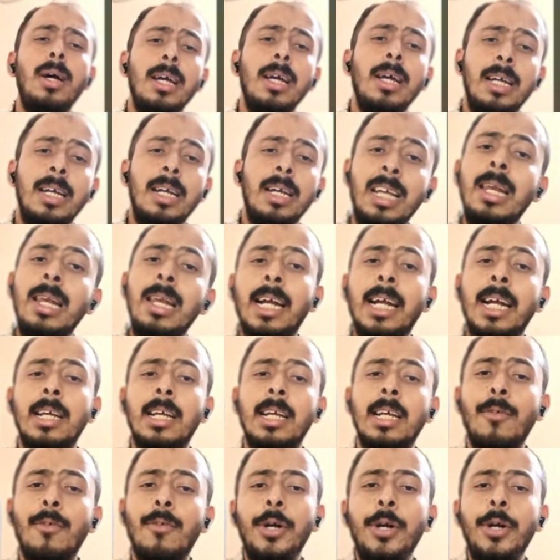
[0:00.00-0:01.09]
So in
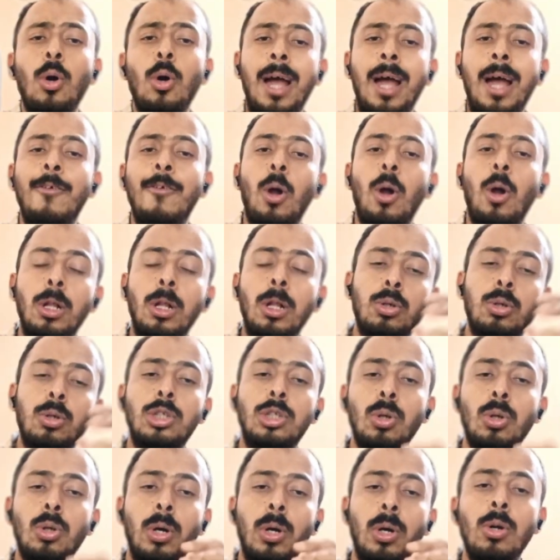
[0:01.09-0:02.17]
the later video, I
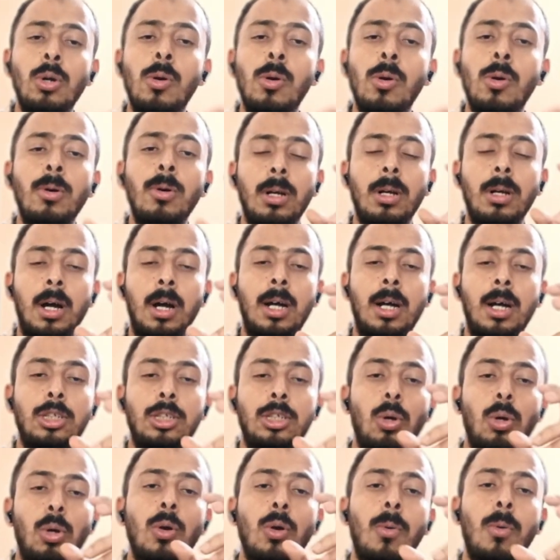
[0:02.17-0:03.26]
will also showing you
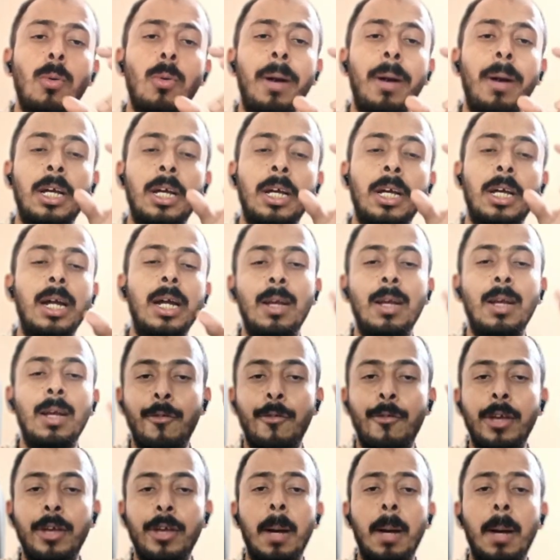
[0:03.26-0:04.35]
by
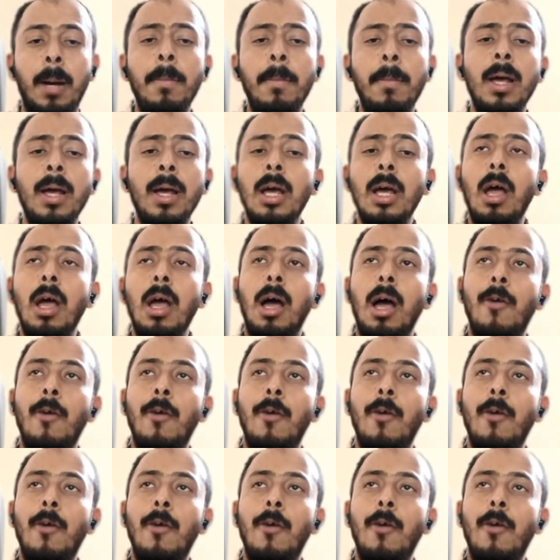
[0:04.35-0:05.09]
creating one VM